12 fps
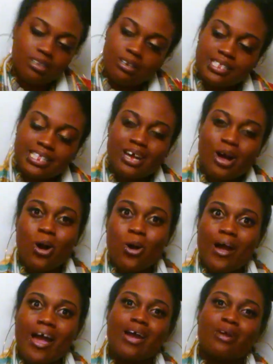I was like,
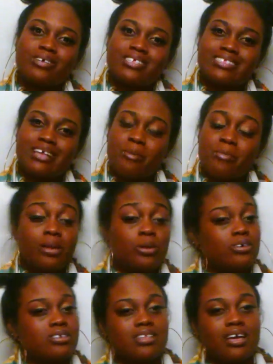oh, hey, what's up? I
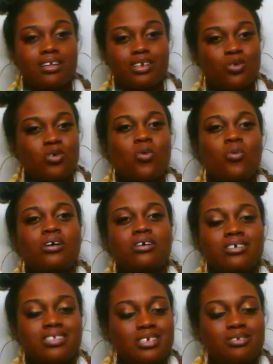knew exactly who it
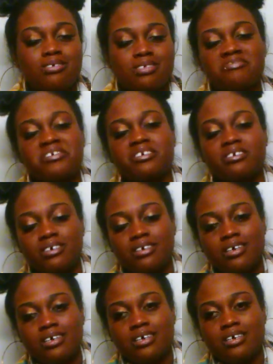was.
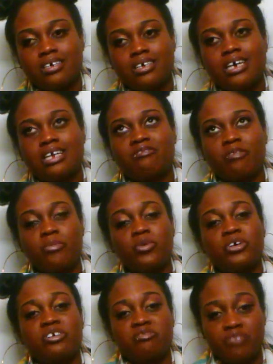He had a
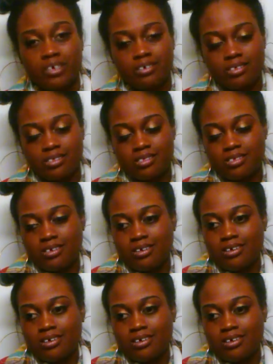familiar face.